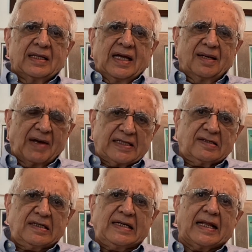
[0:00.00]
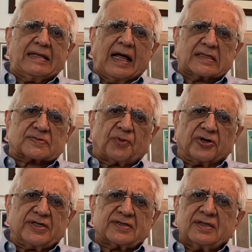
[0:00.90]
In my third and last
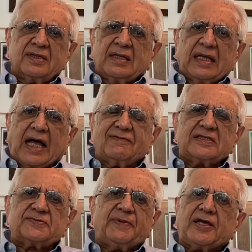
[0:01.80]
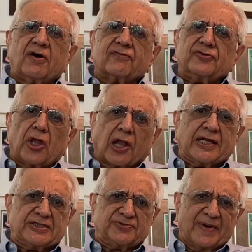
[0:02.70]
point, I will speak of
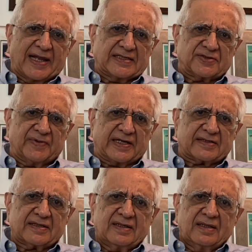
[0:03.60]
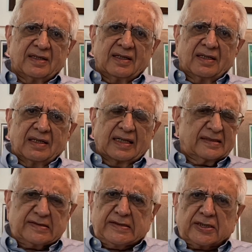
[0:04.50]
knowledge management. And
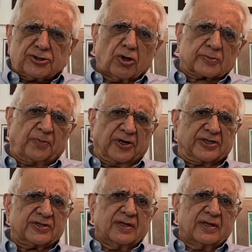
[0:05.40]
this is a short point.